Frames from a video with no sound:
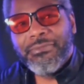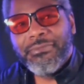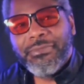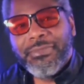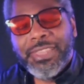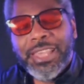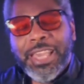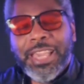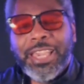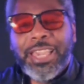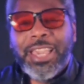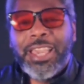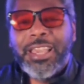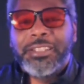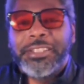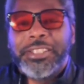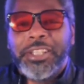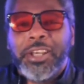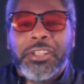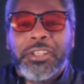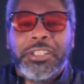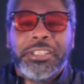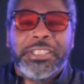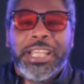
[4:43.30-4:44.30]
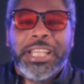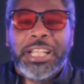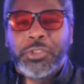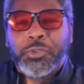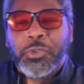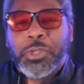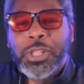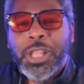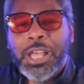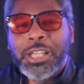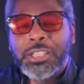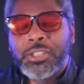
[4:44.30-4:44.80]
they can't tell a
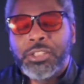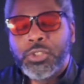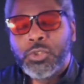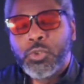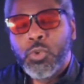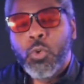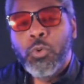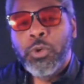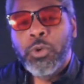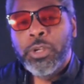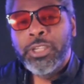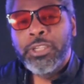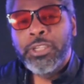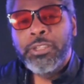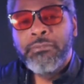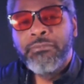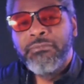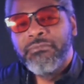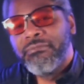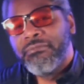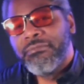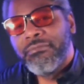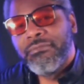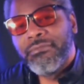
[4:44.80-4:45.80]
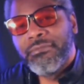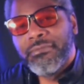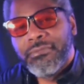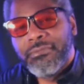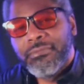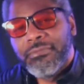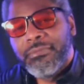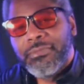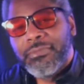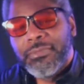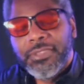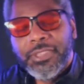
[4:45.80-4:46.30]
sexualized story
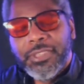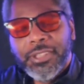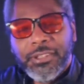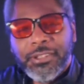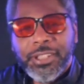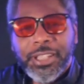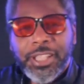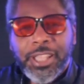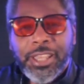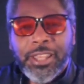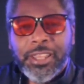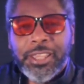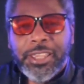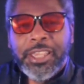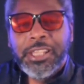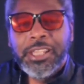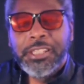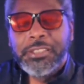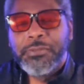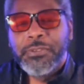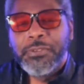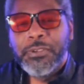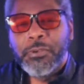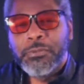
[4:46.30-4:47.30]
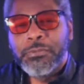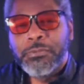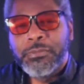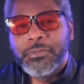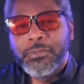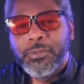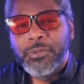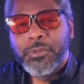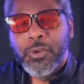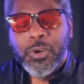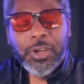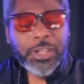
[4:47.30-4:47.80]
in a kids film
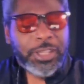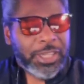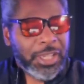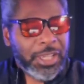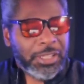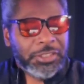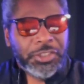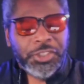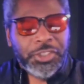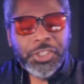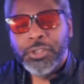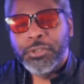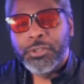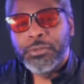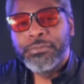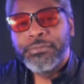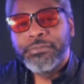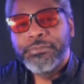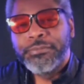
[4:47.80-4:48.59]
or a kids show.